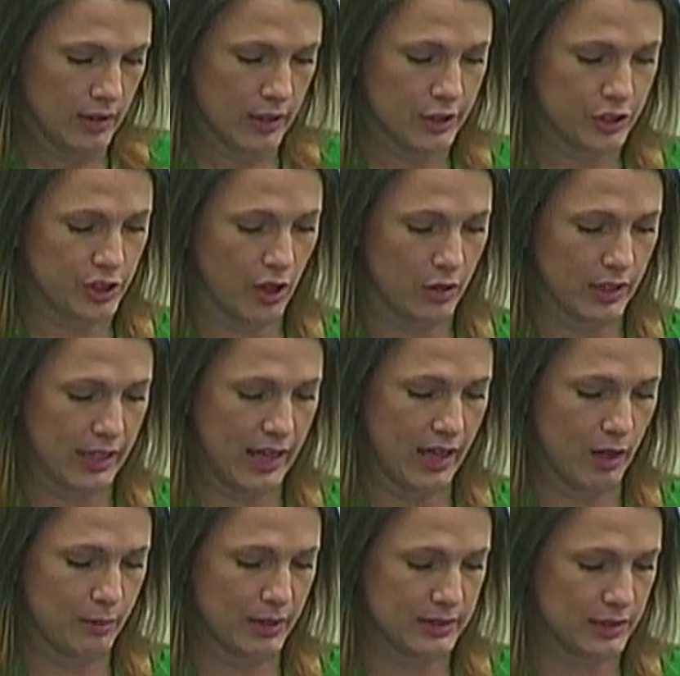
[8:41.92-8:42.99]
and show that
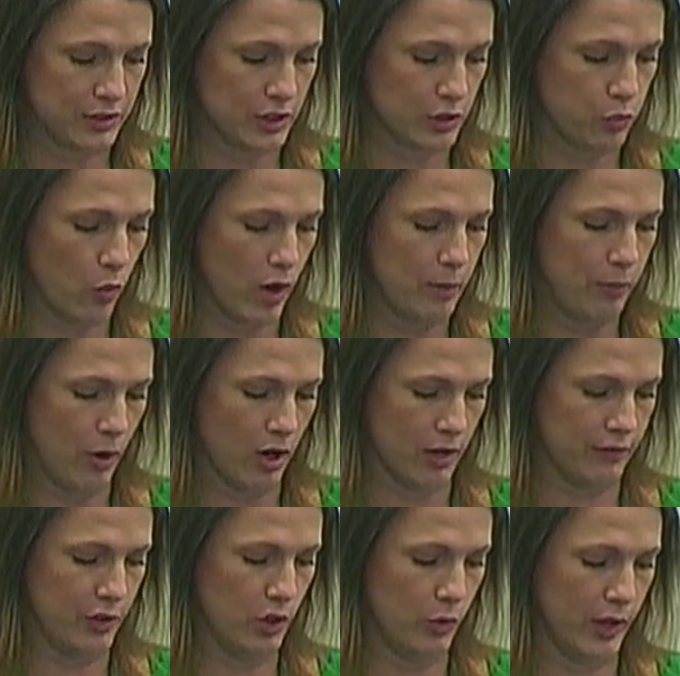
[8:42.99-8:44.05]
cannabis is just one part
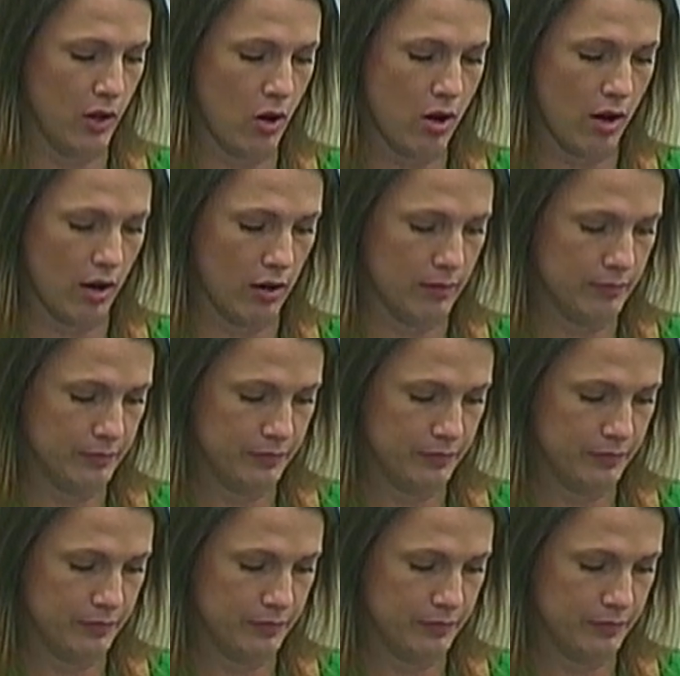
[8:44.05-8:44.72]
of who we are